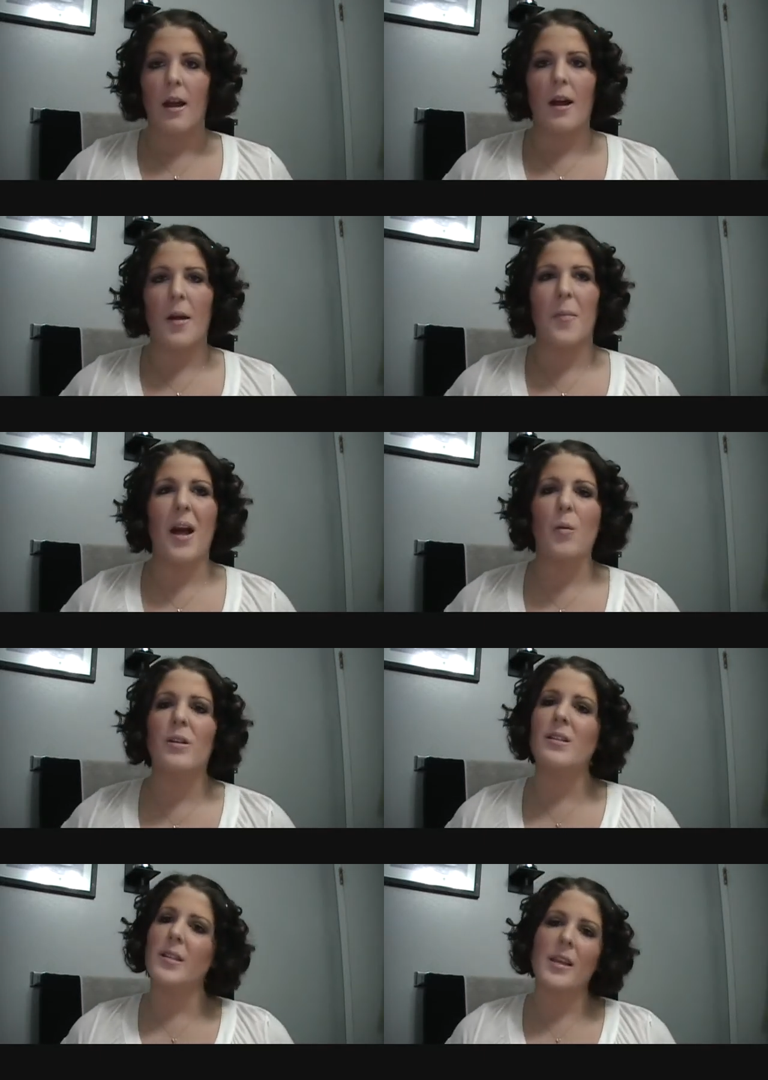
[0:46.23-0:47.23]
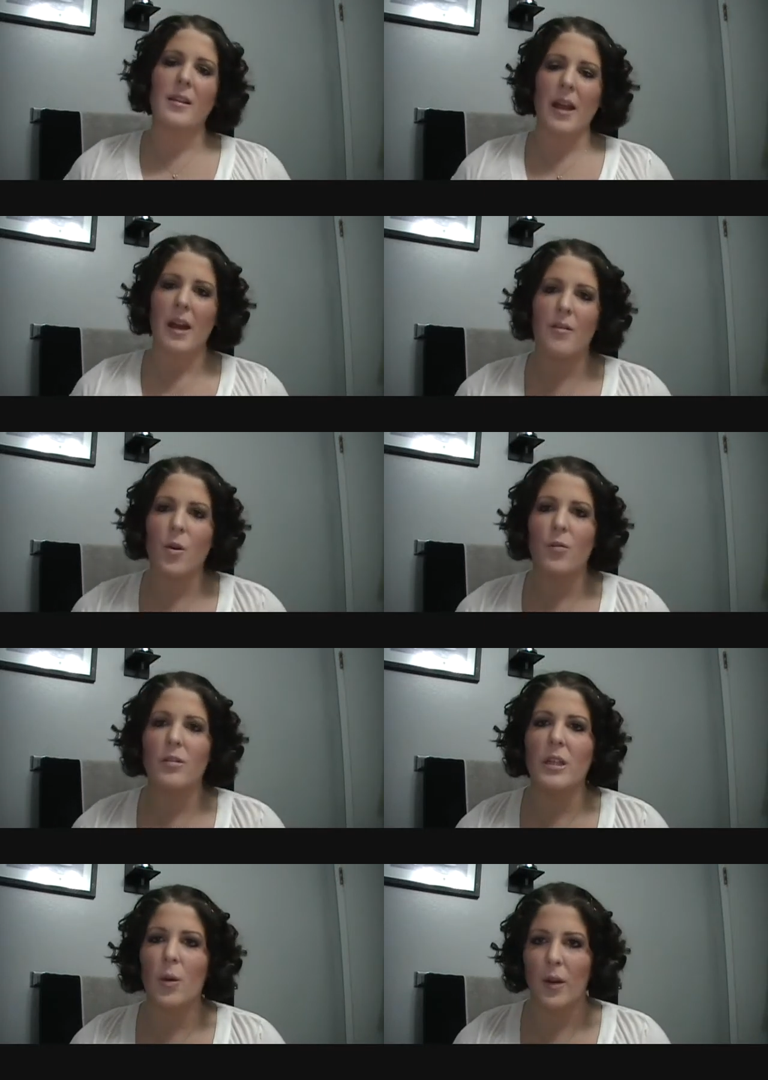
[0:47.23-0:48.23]
I wouldn't say that I have
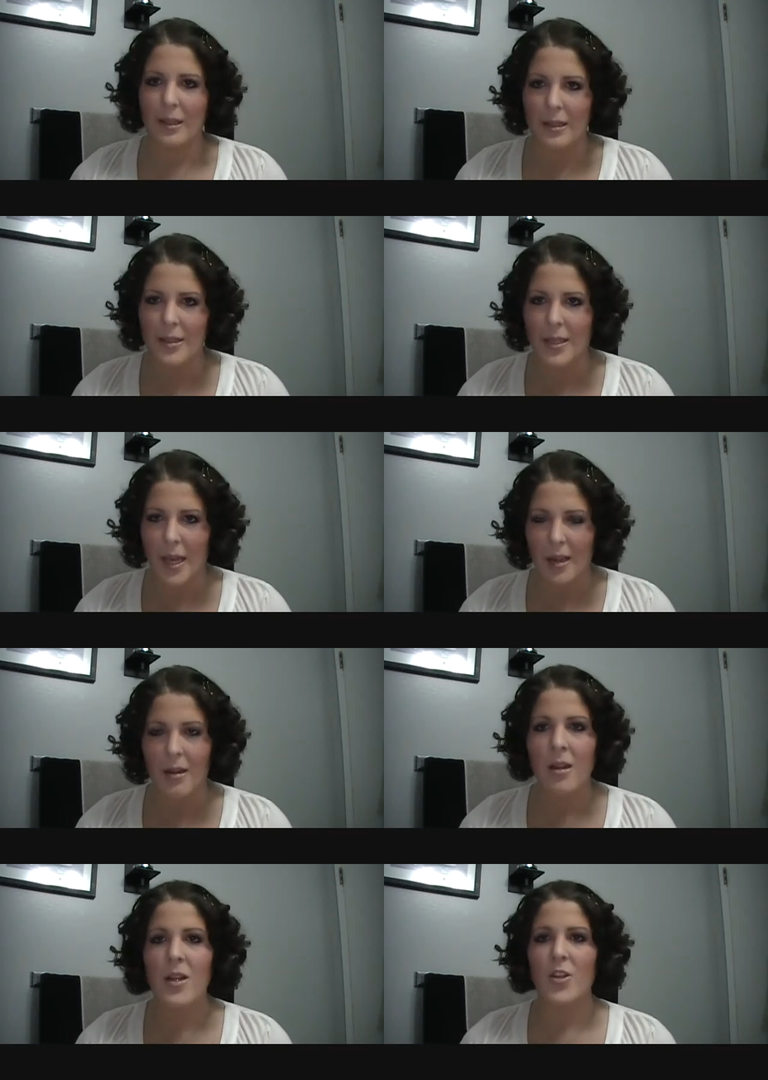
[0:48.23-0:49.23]
overly oily skin,